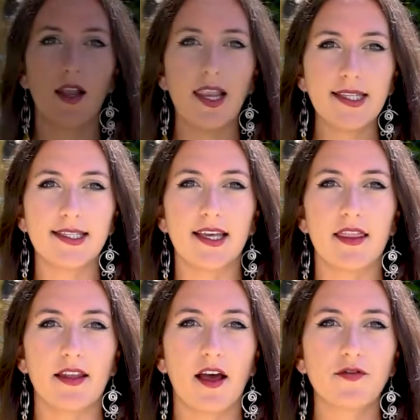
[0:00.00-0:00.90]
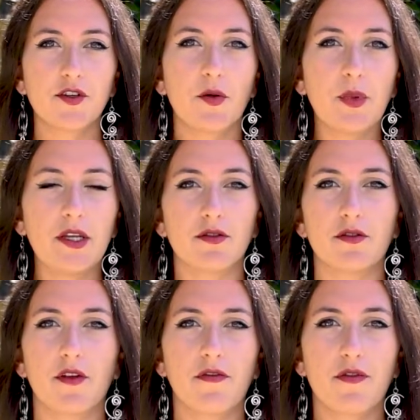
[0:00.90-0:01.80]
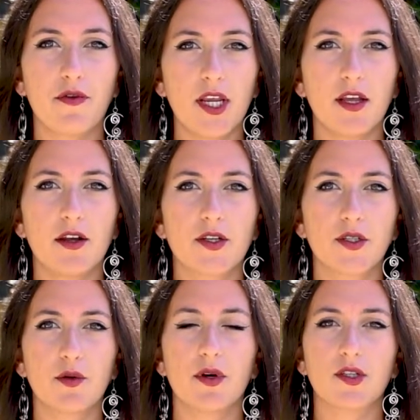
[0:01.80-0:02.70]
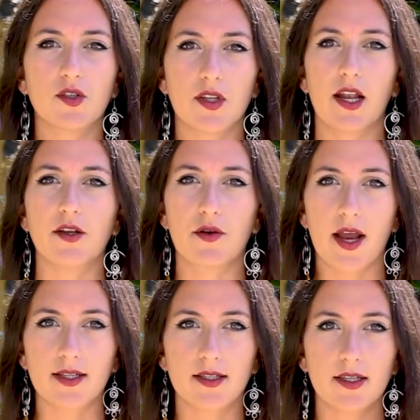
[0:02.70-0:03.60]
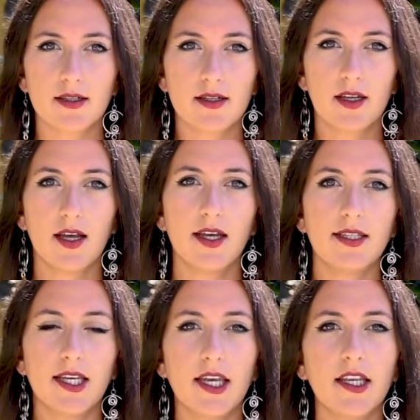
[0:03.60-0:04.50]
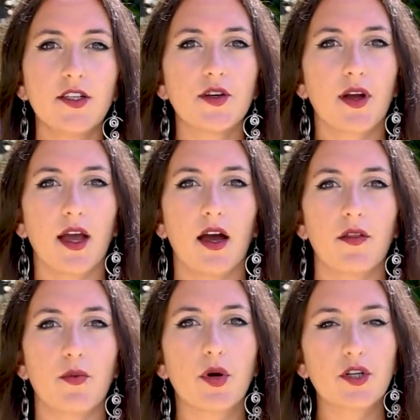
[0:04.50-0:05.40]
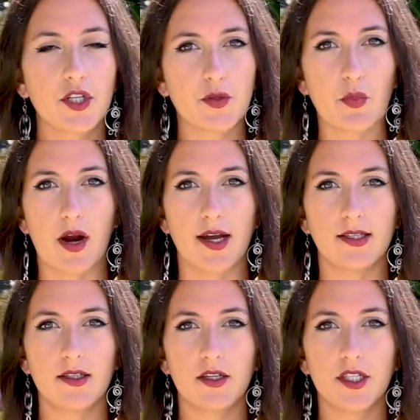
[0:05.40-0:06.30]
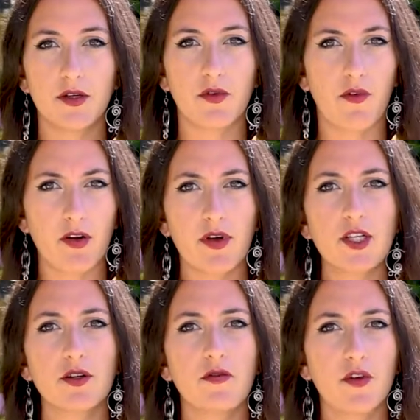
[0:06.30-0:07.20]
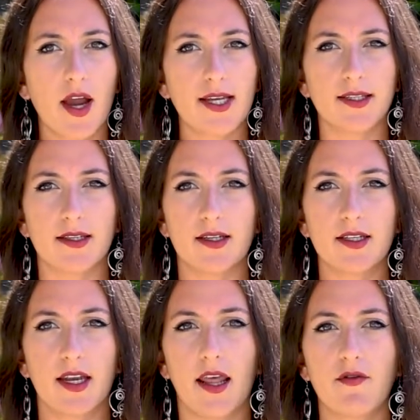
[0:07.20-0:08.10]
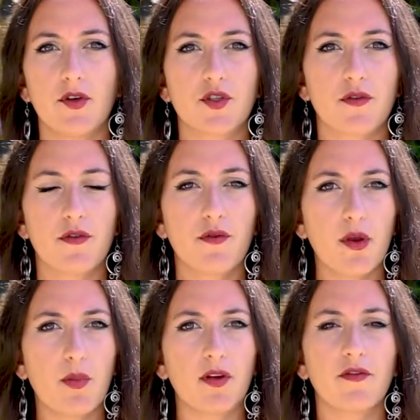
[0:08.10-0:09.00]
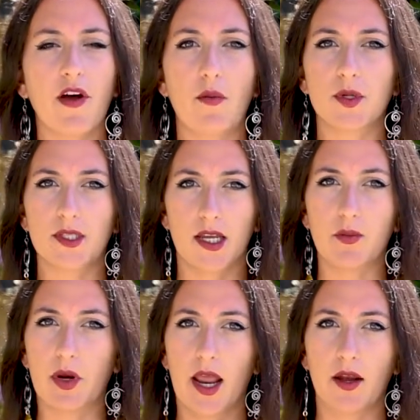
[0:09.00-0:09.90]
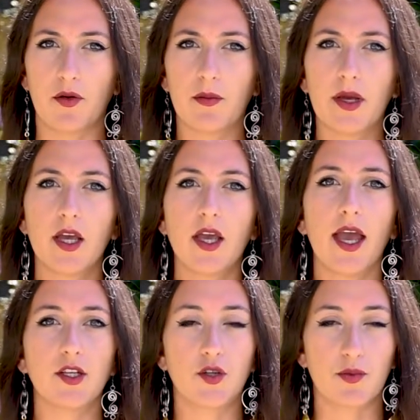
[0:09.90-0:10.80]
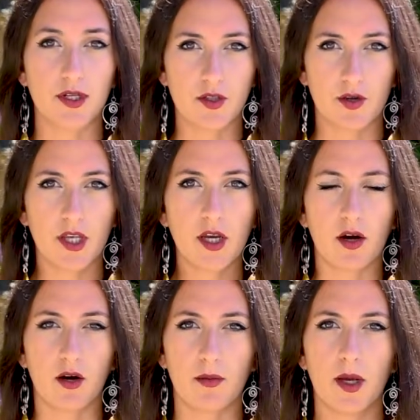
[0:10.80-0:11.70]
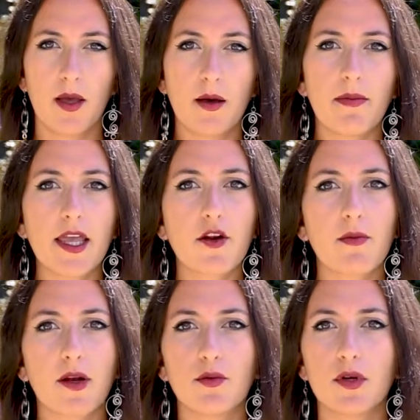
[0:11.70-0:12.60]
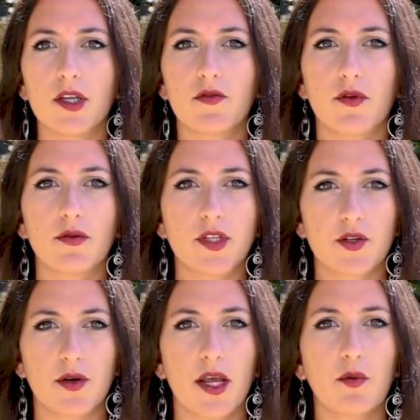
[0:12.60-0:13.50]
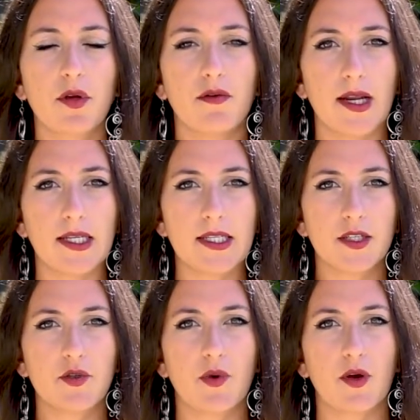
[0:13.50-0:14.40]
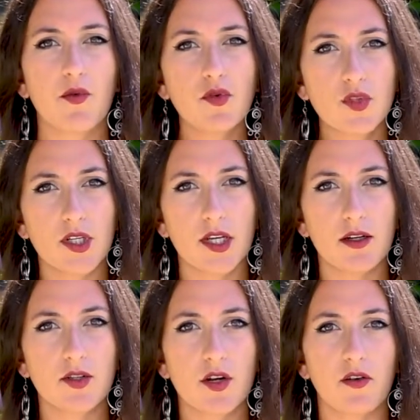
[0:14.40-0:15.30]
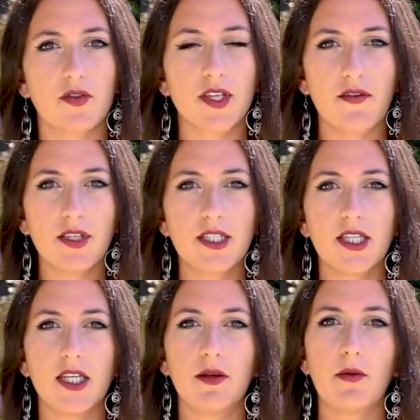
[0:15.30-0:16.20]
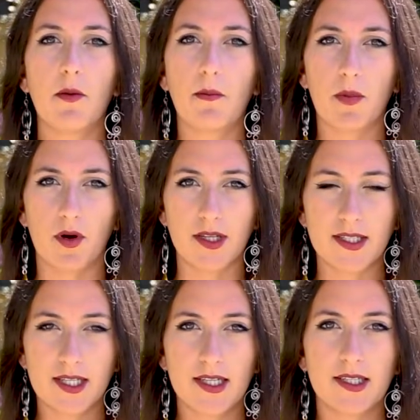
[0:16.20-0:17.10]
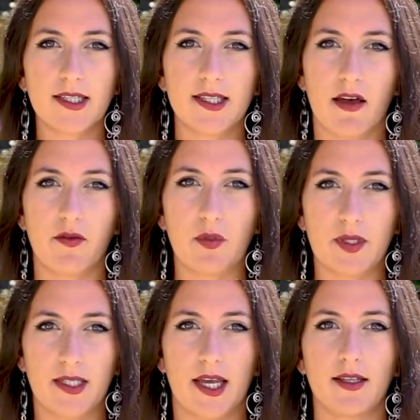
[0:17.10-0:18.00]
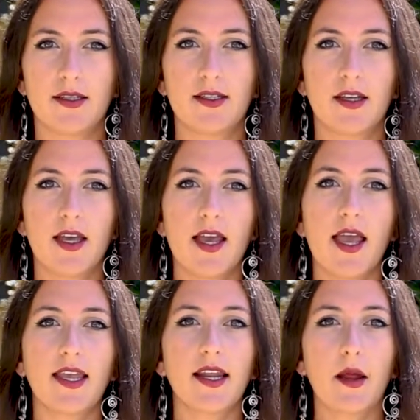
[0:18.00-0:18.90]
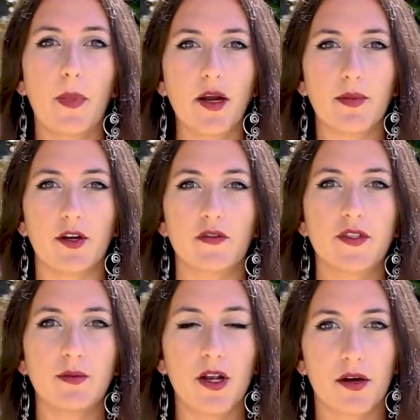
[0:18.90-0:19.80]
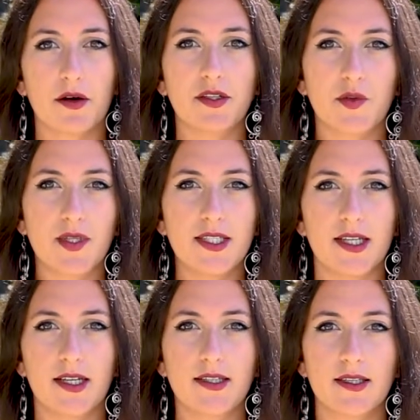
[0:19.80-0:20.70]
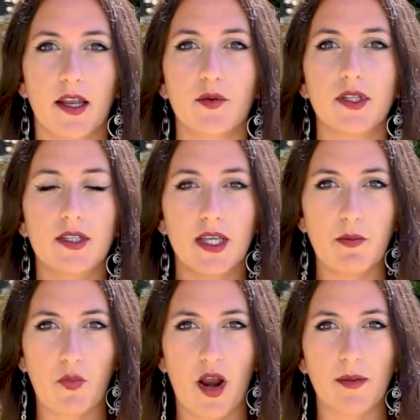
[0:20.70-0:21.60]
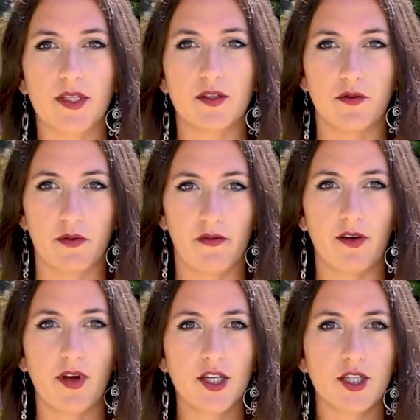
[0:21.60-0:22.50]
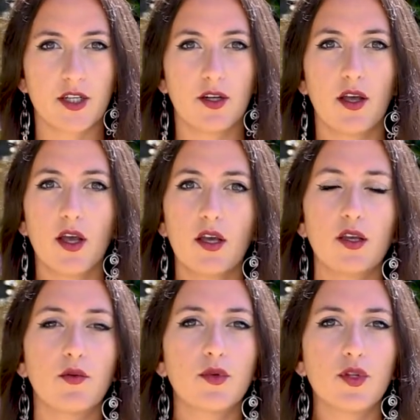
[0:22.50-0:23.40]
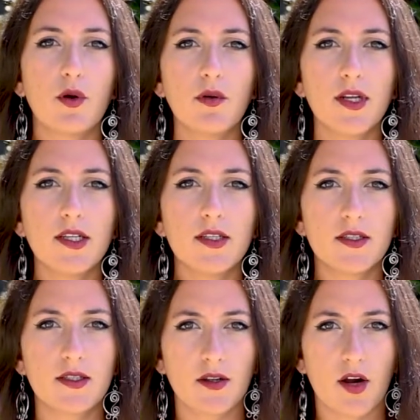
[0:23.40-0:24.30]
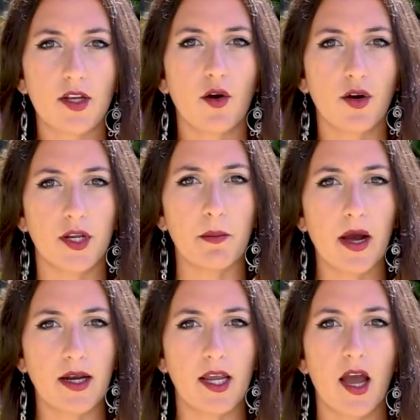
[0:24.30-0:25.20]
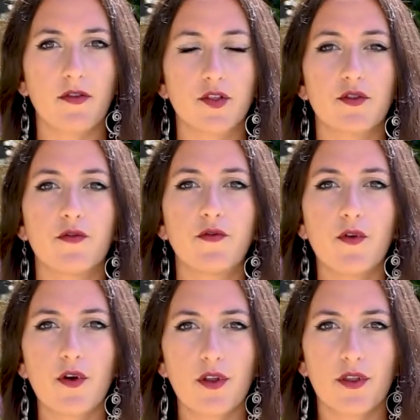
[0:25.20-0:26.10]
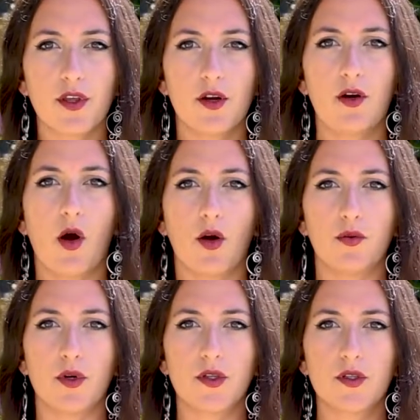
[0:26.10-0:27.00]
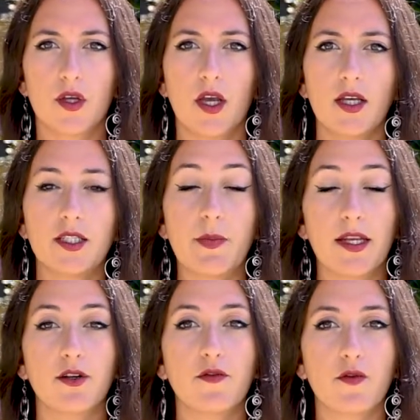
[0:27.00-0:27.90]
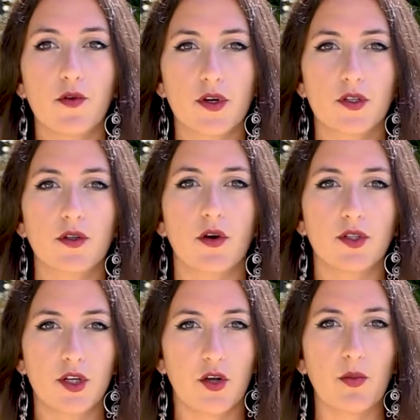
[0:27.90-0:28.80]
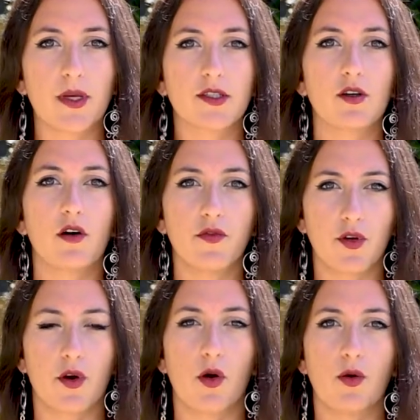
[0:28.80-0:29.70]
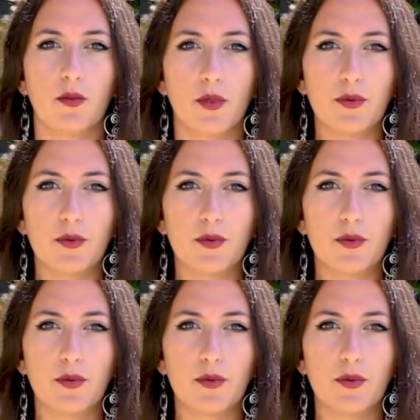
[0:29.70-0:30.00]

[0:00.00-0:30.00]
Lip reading: Let's say that after a period of 3 years you want to sell your asset. Taking into account the purchase price, the revaluation of your asset, an average of 3.5% per annum, and your rental income, Valle Romano will give a return equivalent to a gross yield of 17.67%. In an apartment of similar characteristics and with the same premises of revaluation, you would only start earning money after the 4th year onwards, depending of course on the occupancy of your home.